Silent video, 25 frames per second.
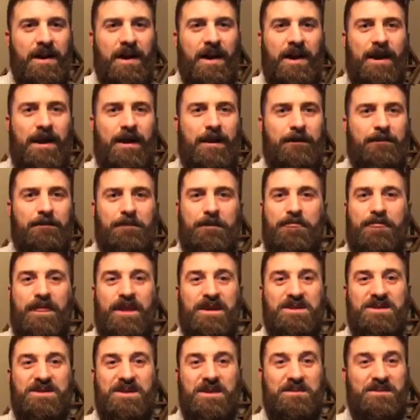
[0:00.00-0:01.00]

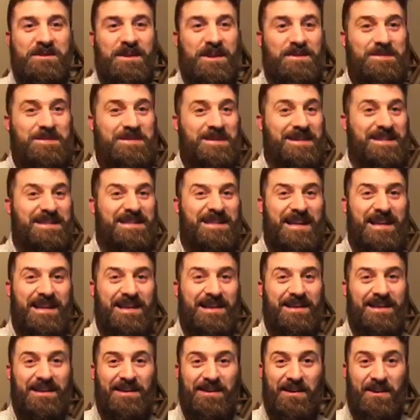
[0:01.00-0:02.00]
that sometimes can
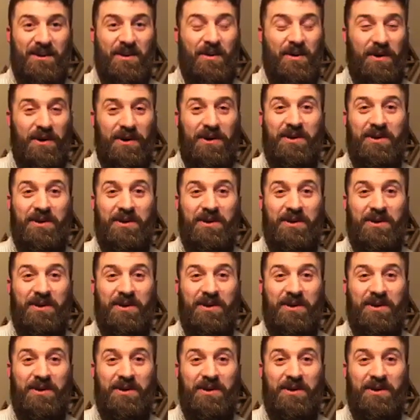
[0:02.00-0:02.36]
take, you know,